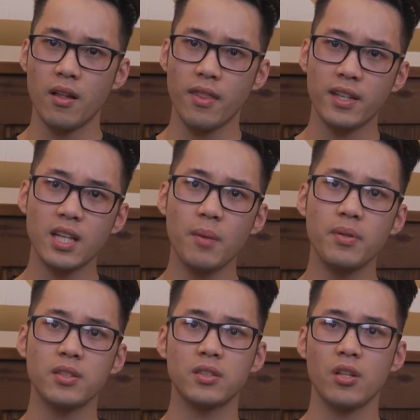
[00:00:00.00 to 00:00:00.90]
That
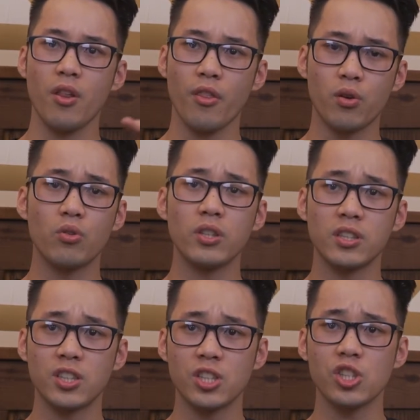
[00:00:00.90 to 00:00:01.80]
happens through a
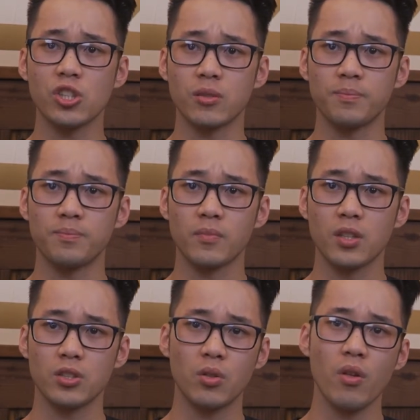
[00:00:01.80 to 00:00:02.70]
decision.
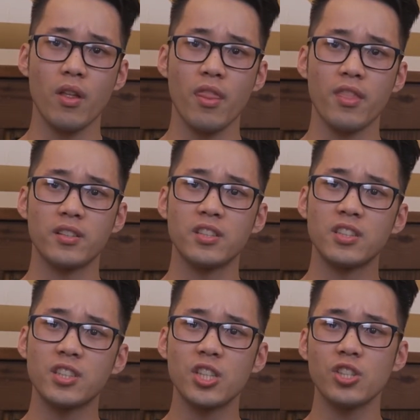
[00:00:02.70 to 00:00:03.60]
So the
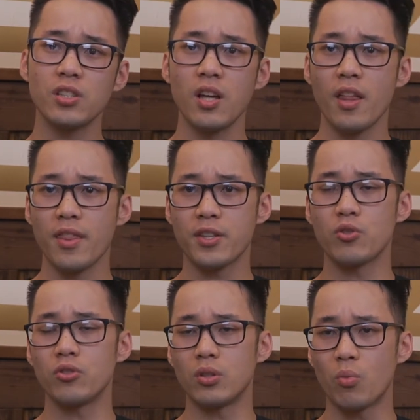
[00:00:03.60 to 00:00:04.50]
decision that
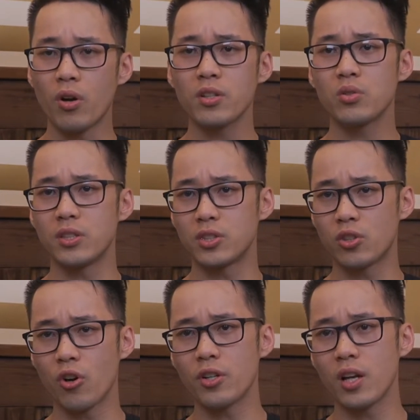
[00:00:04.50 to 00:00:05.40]
you want to
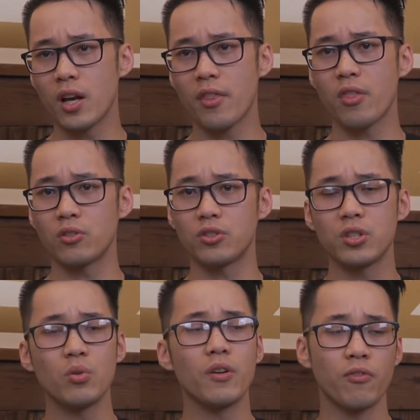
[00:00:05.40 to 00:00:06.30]
internalize those
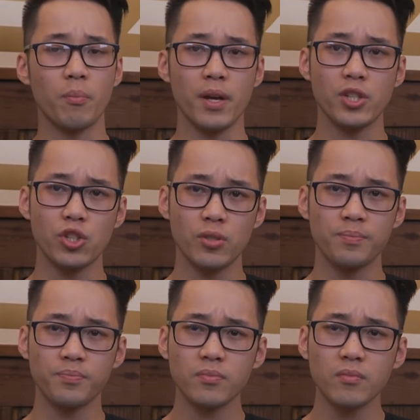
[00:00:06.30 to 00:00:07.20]
new information
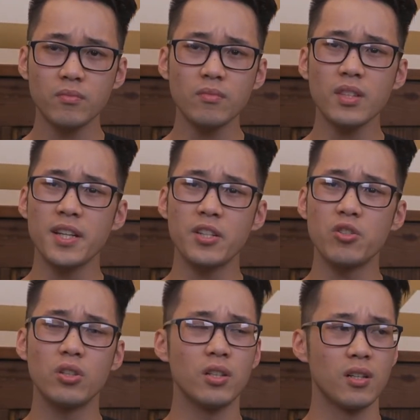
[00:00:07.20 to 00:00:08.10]
in
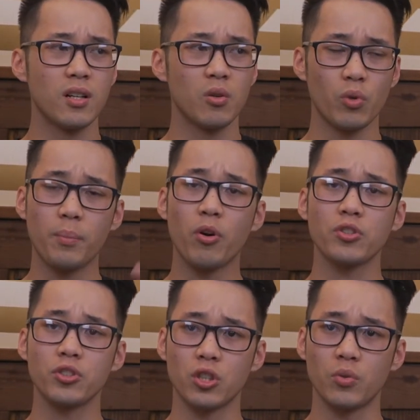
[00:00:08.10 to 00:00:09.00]
your
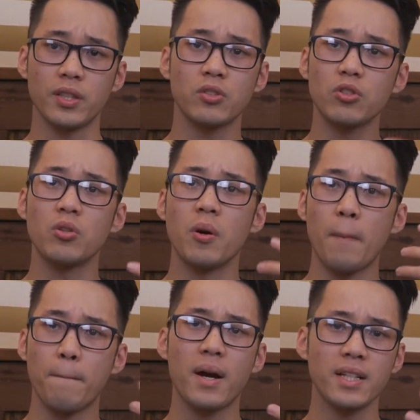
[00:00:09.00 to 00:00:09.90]
repository, into your
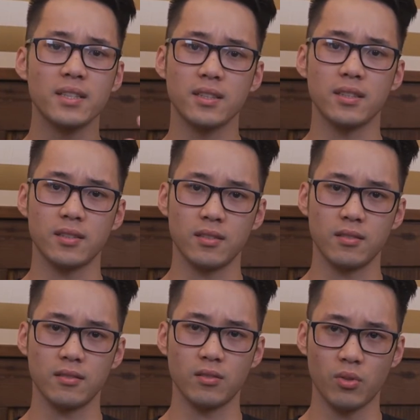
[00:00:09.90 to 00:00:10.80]
mindset,
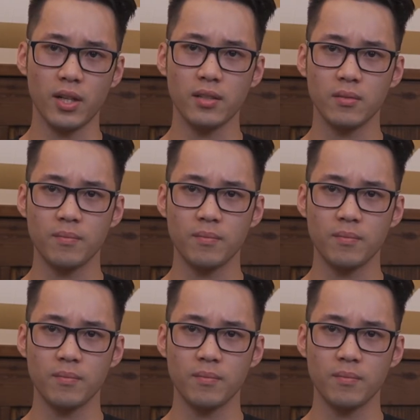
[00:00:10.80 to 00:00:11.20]
right?